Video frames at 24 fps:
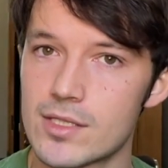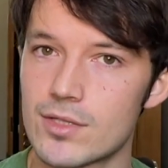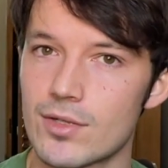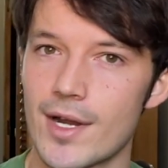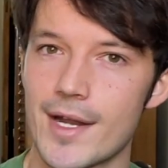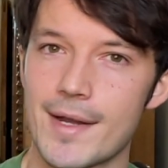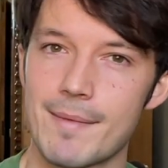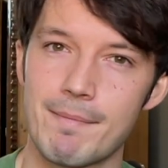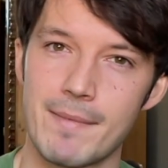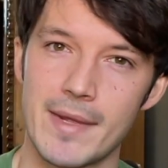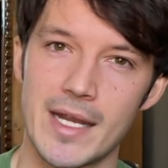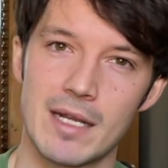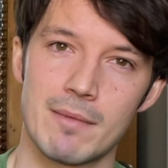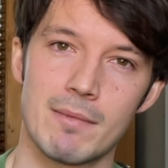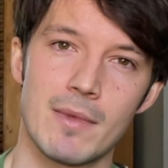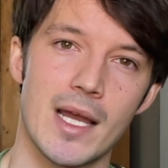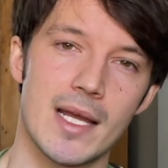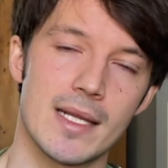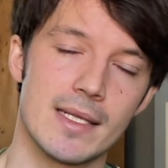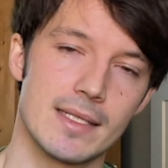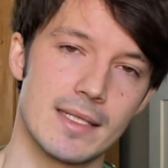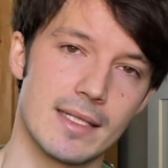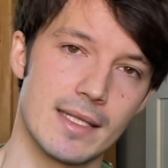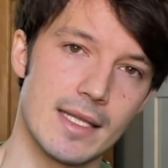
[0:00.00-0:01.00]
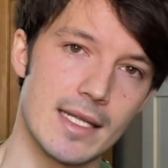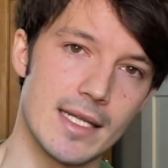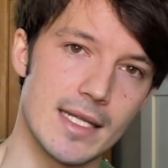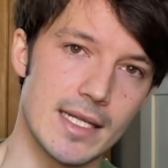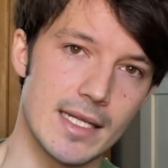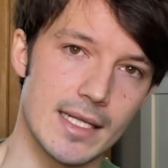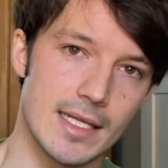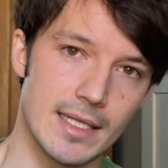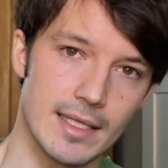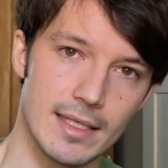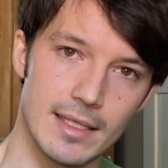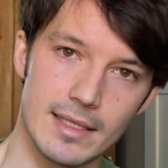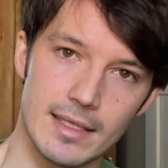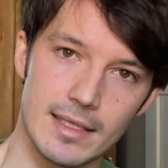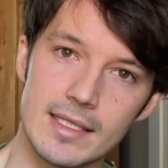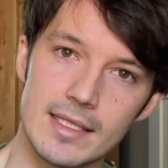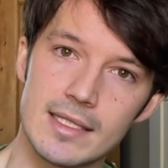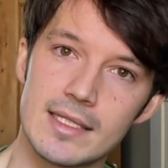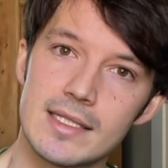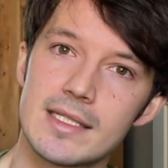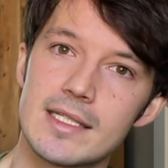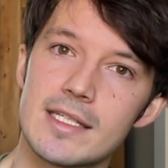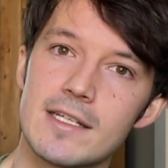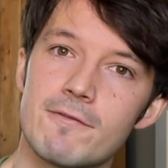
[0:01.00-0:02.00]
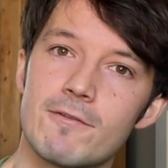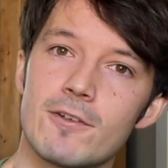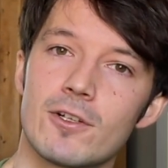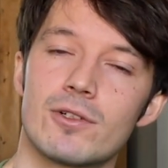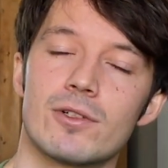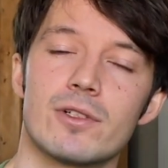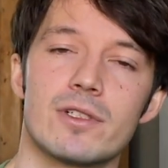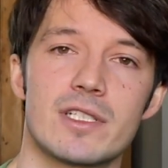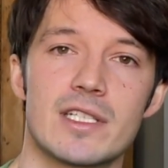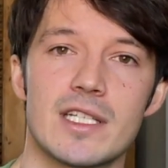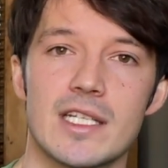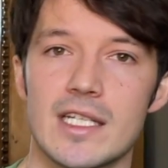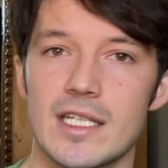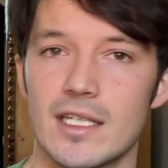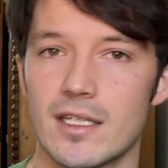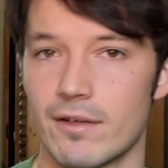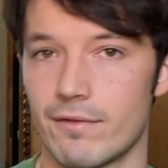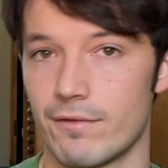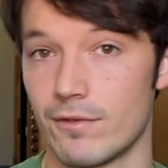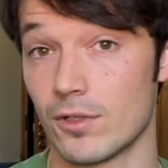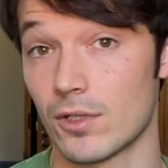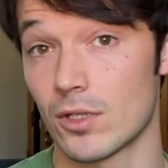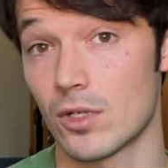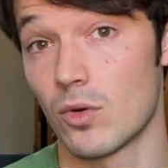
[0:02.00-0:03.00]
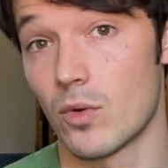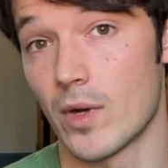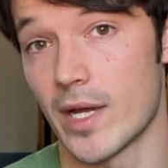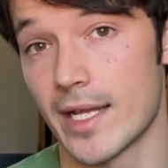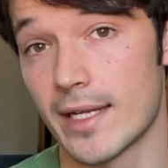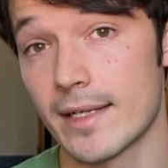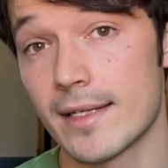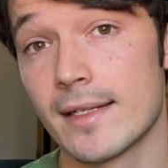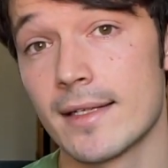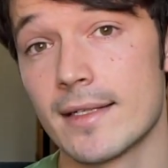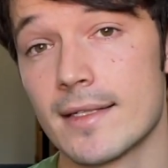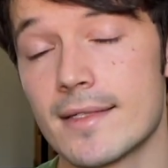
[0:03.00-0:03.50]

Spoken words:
try and minimize the difficulty of your quit.